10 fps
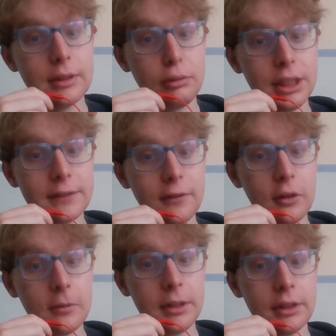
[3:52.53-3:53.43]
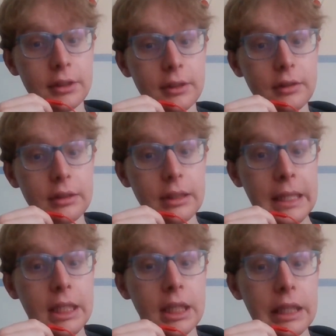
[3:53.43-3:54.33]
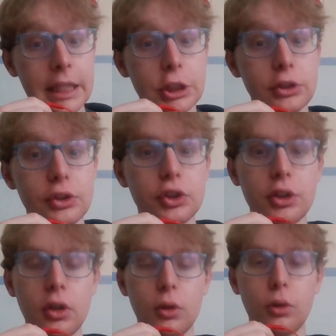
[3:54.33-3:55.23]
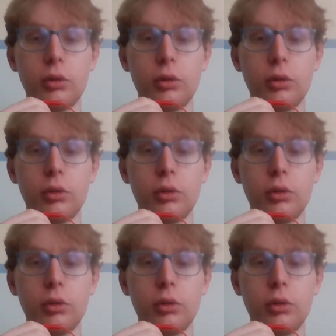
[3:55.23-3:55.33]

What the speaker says: the weeks following the election. So